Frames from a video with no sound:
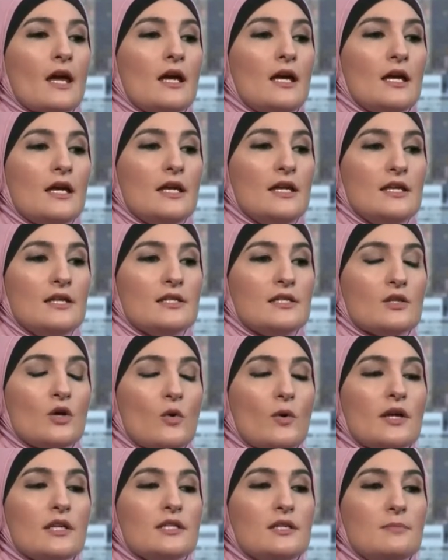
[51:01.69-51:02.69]
is
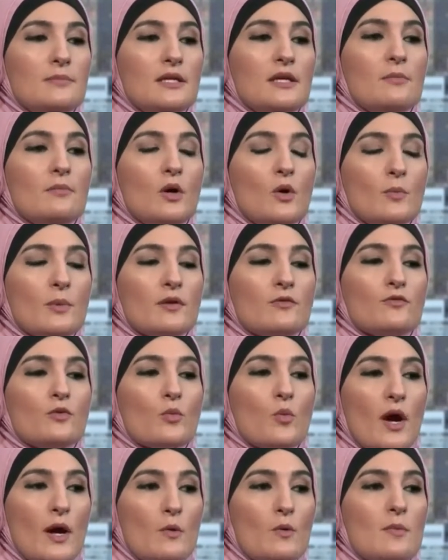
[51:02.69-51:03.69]
going to be a moment for
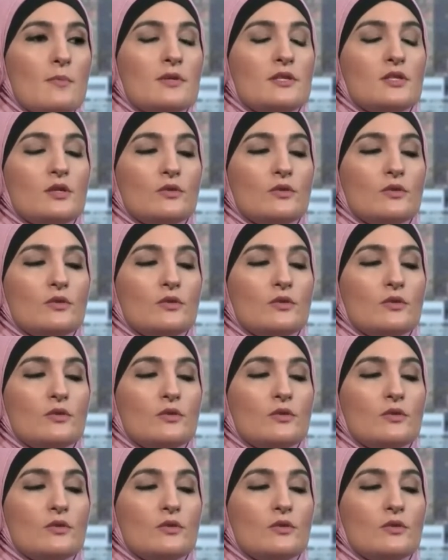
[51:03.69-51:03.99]
white women to